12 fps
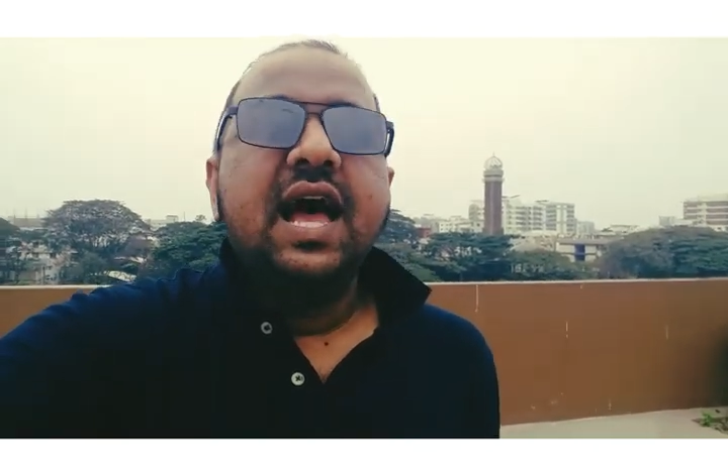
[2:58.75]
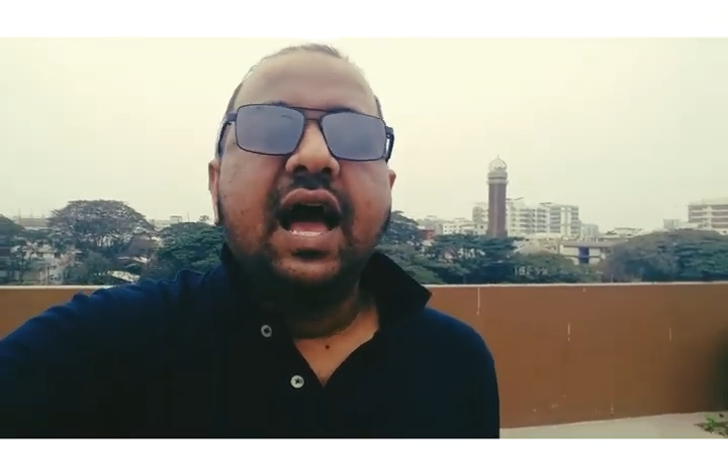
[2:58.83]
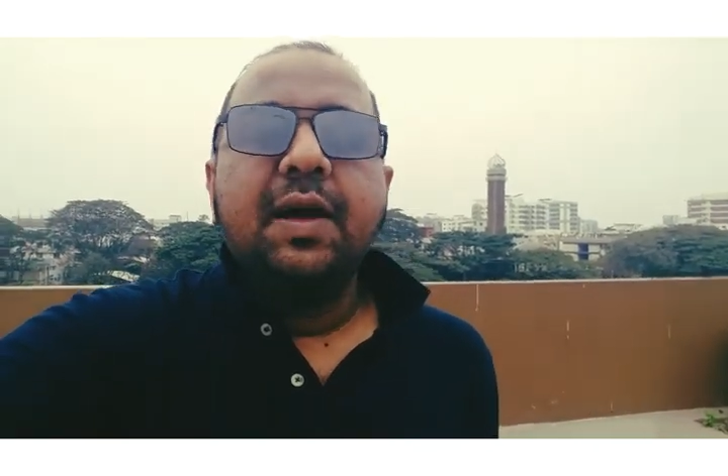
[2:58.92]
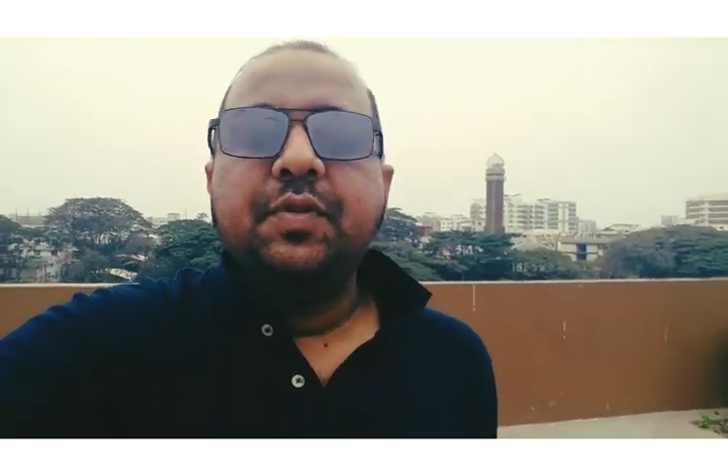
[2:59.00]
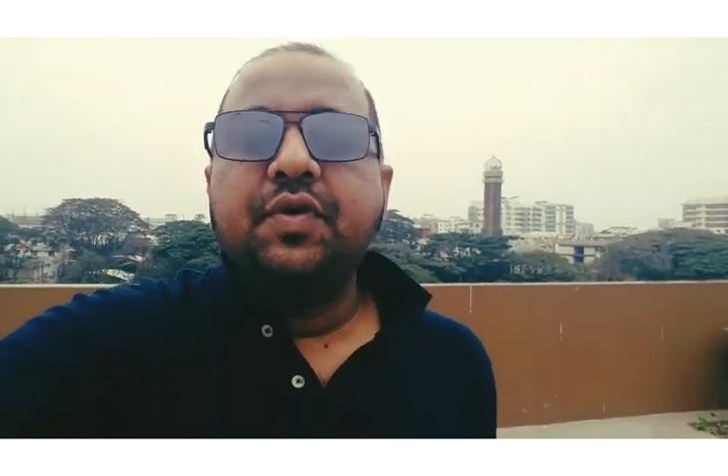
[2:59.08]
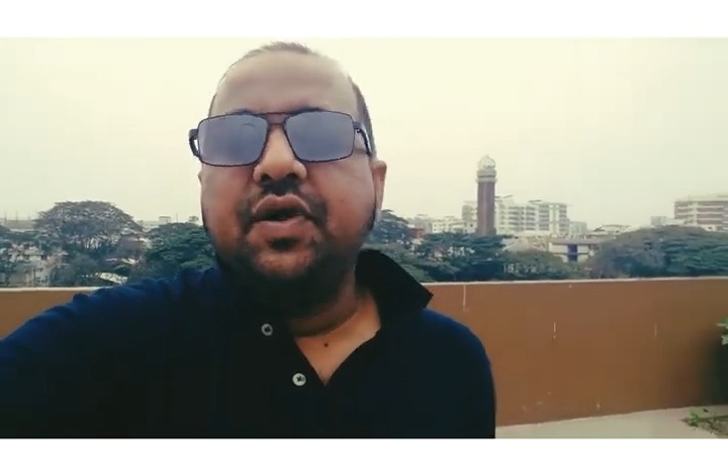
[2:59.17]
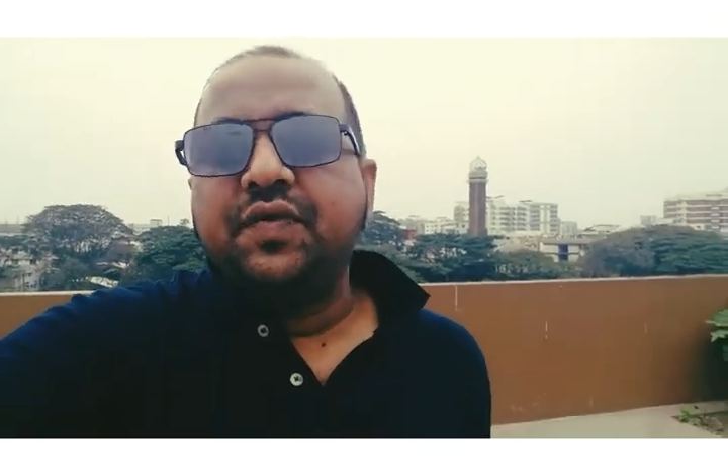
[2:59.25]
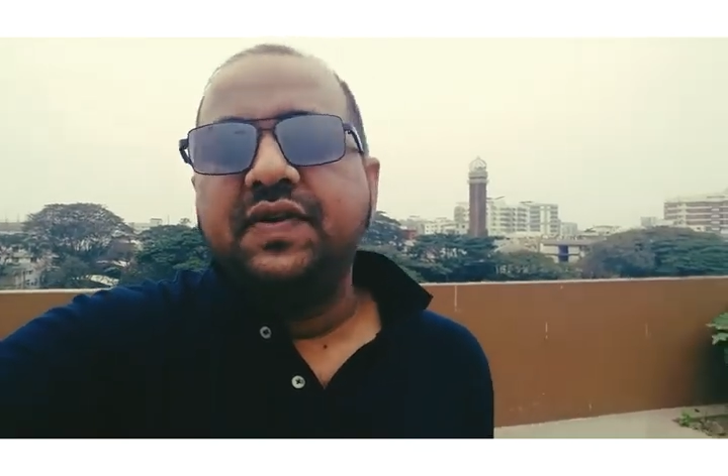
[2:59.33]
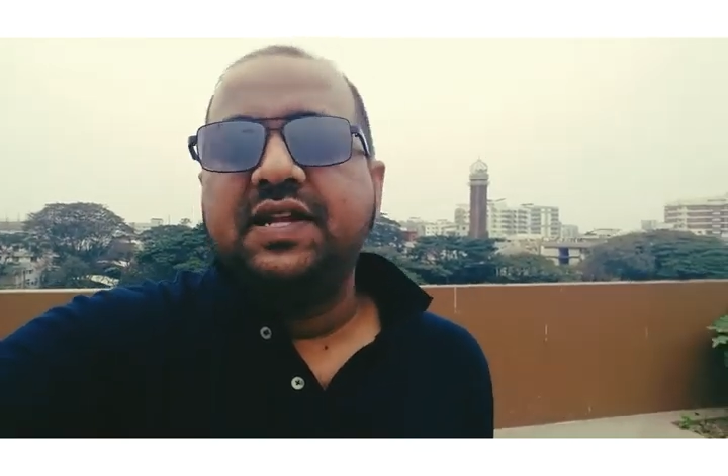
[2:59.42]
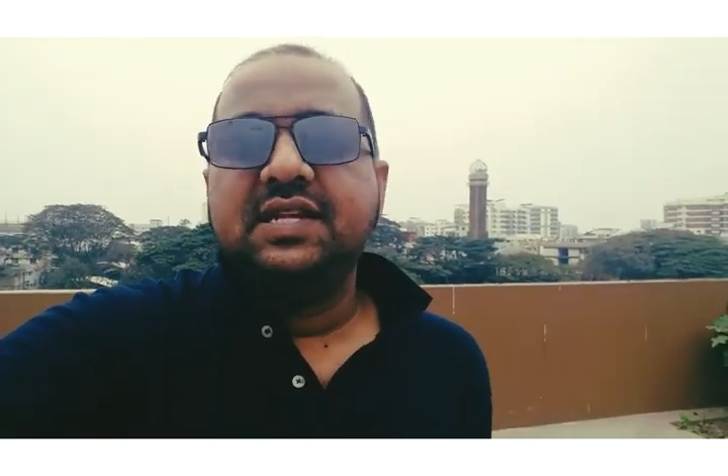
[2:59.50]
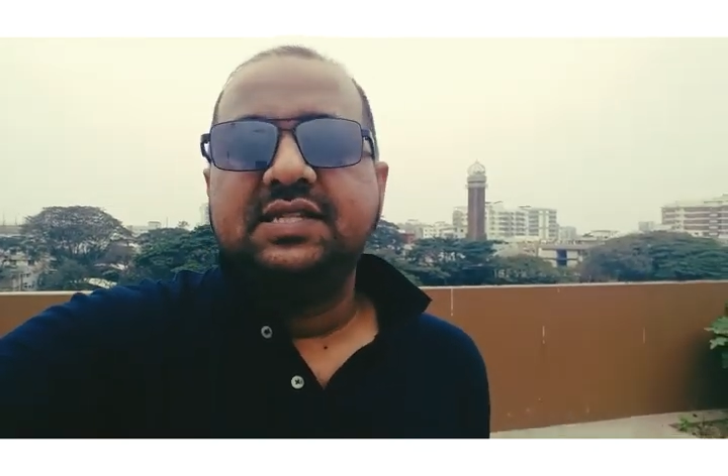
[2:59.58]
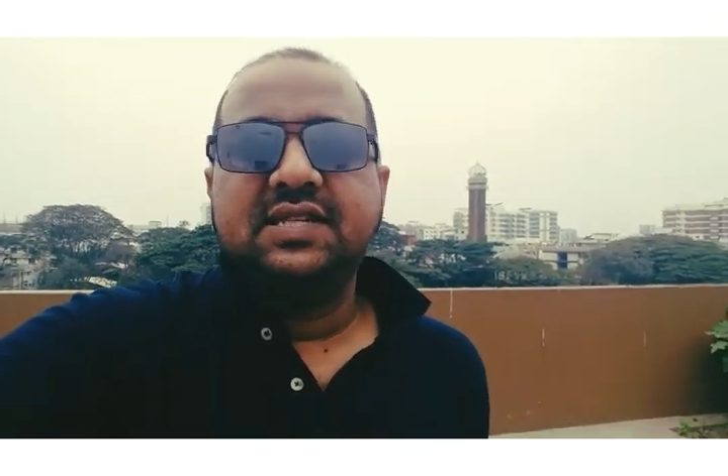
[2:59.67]
I'm
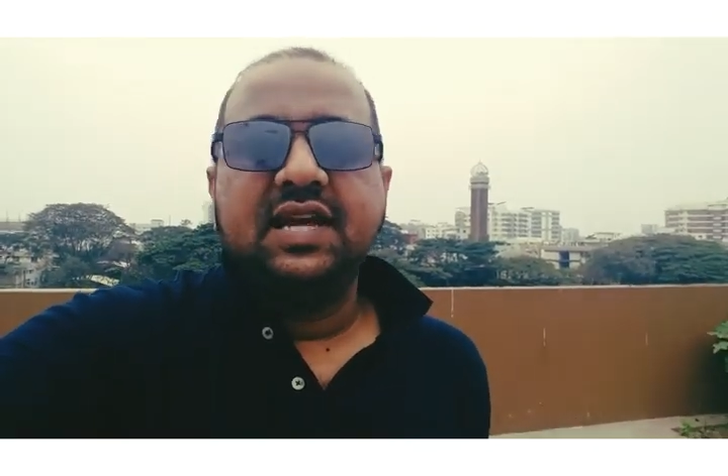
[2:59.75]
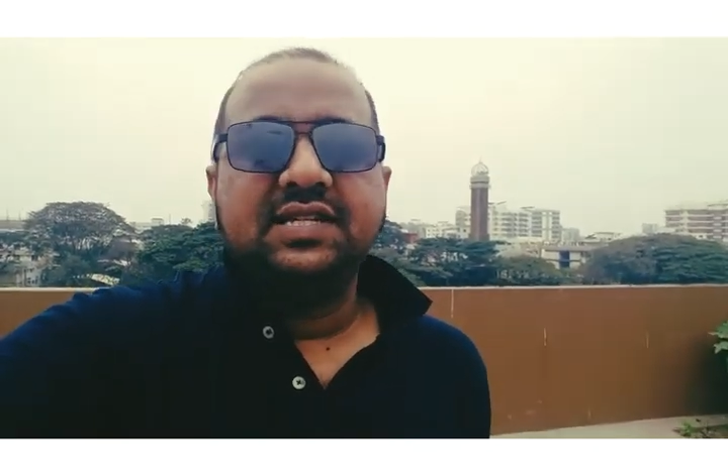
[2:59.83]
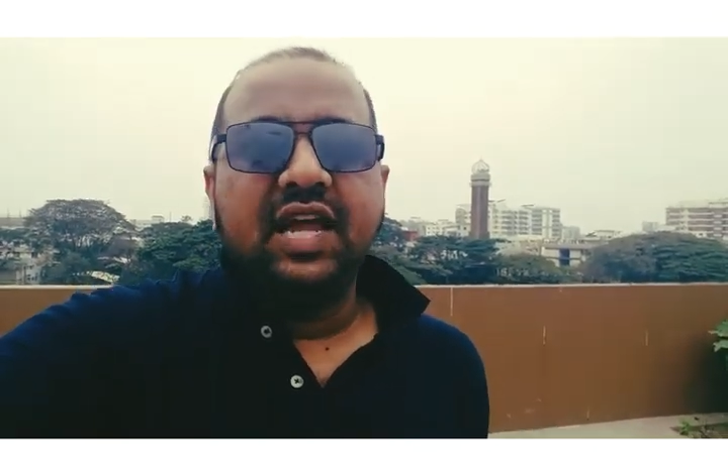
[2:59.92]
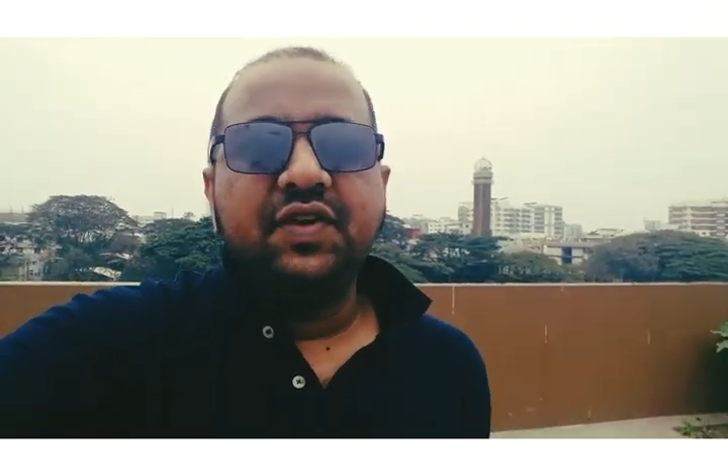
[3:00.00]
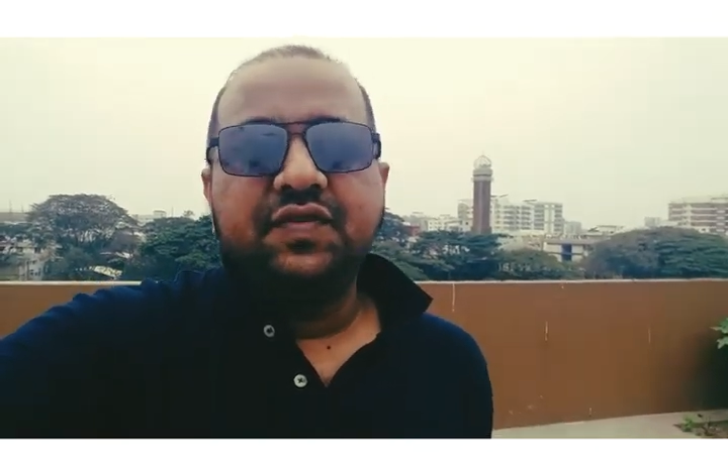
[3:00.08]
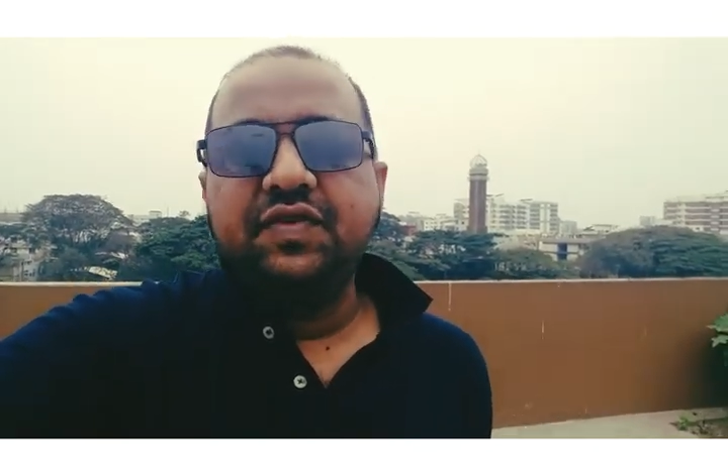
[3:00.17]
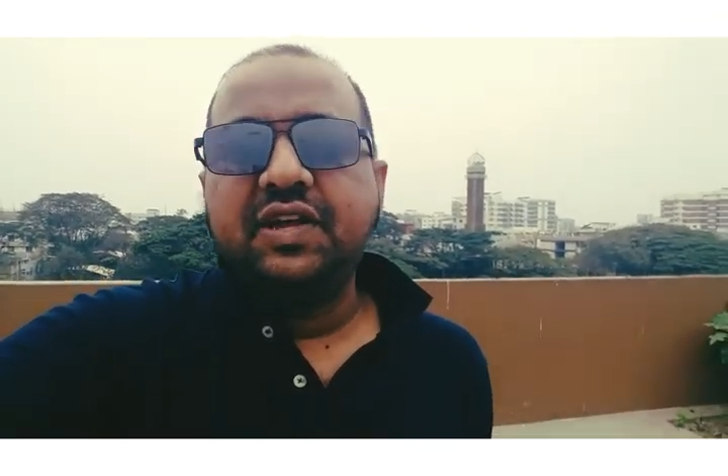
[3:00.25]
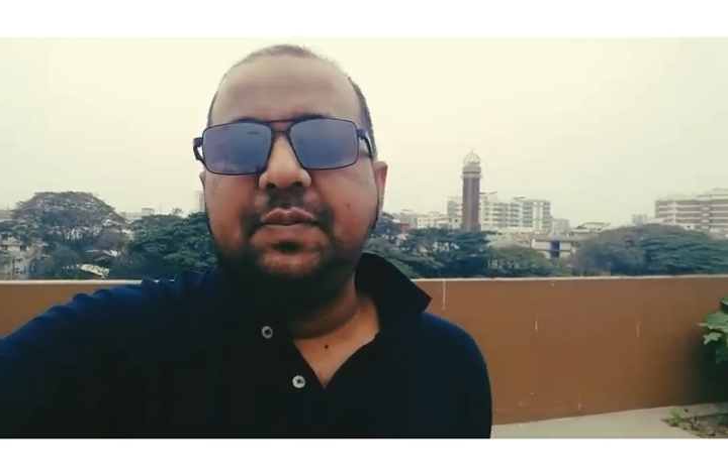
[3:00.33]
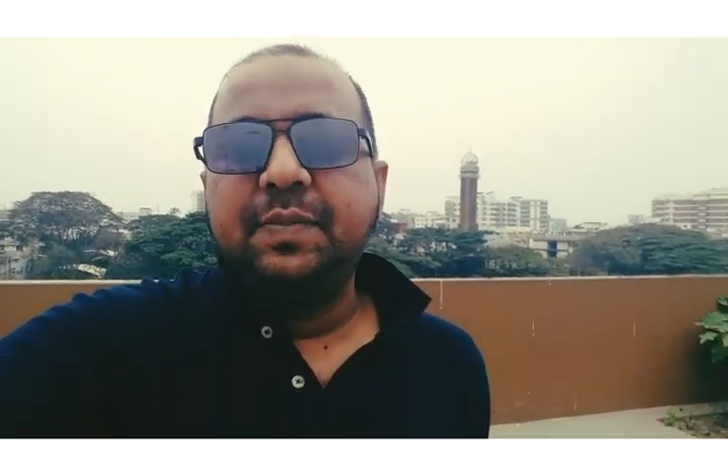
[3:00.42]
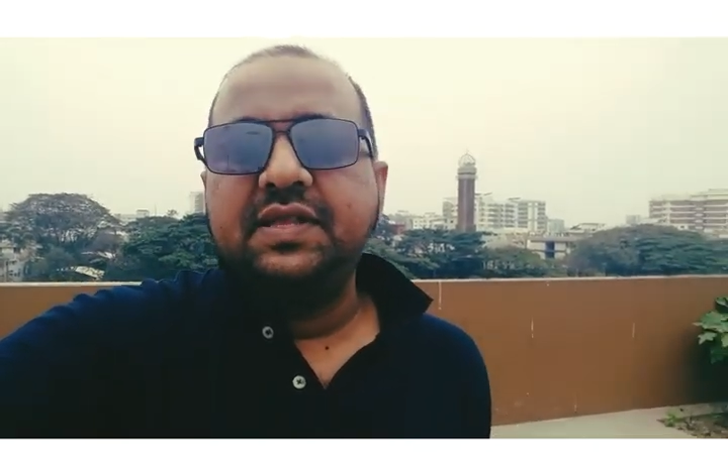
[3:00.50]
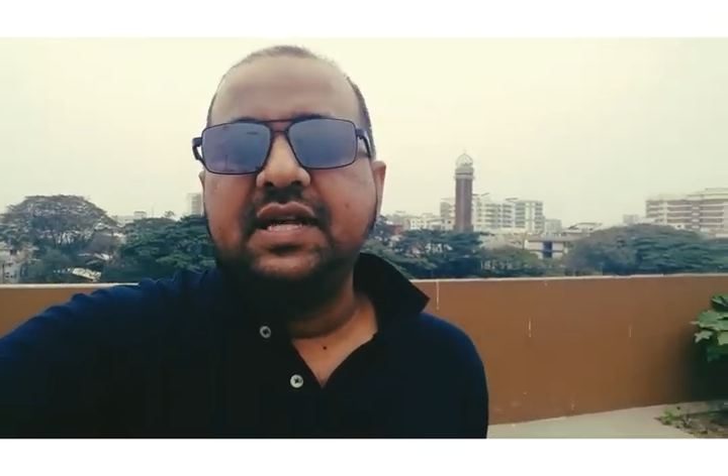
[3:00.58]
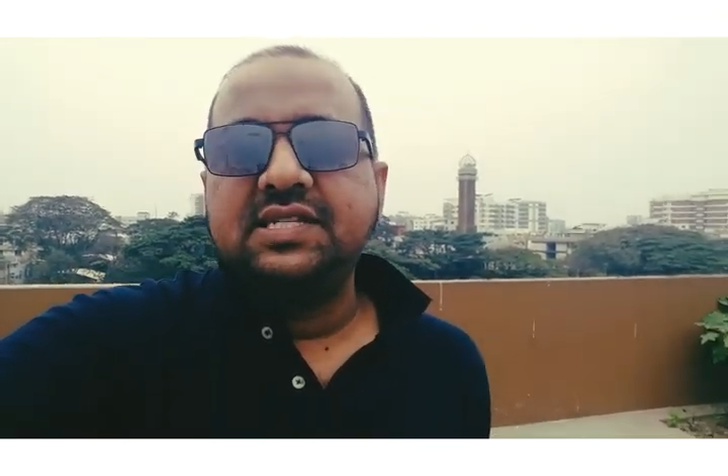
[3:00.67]
confident that if you
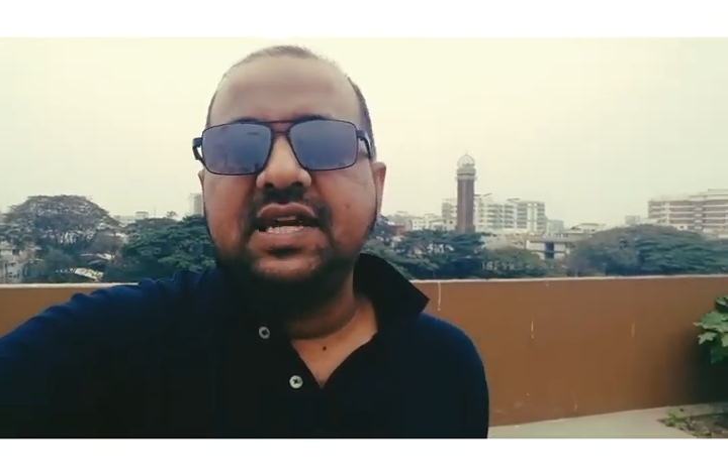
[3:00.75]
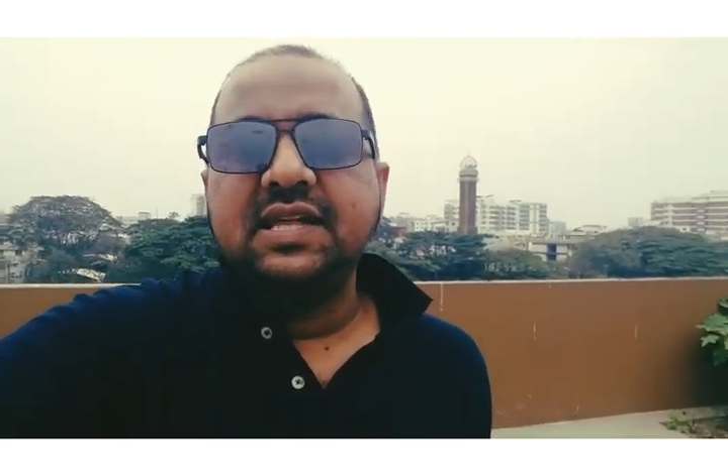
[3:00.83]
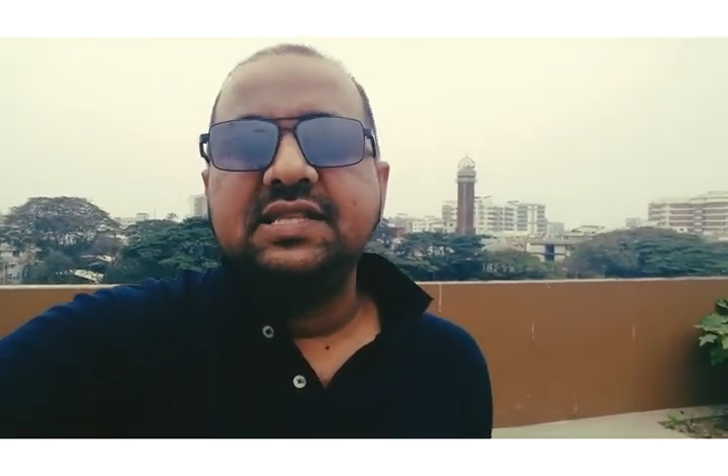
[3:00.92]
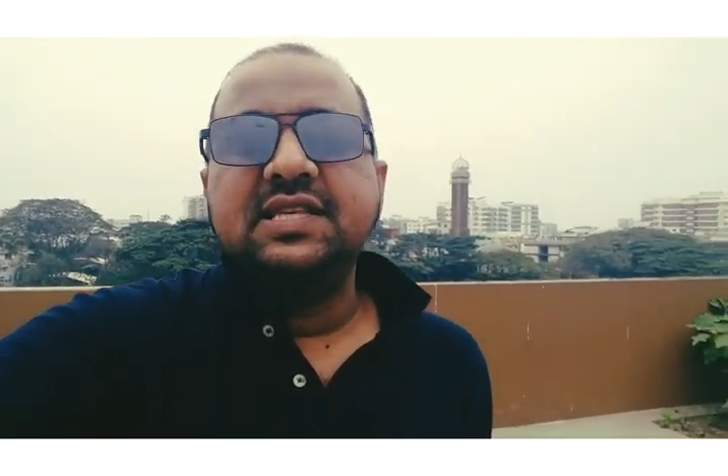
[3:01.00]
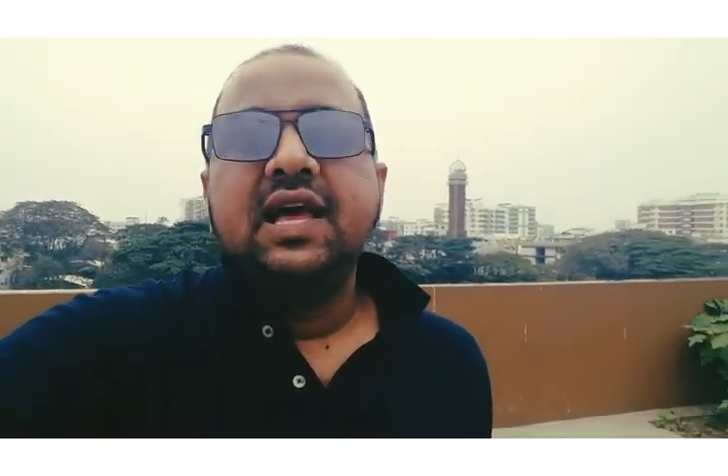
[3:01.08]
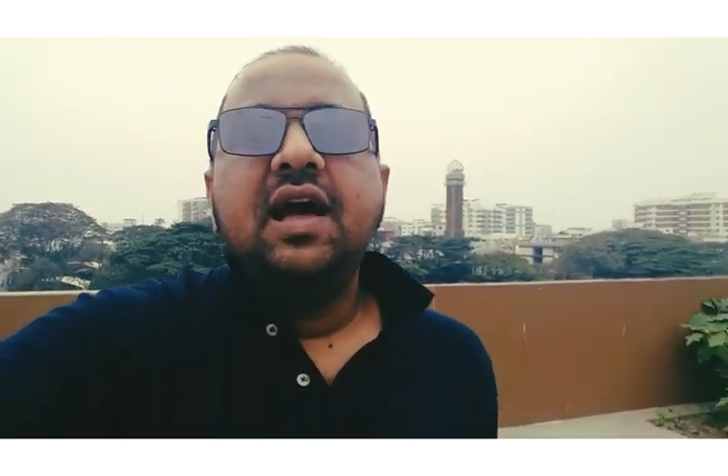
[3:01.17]
give me the chance,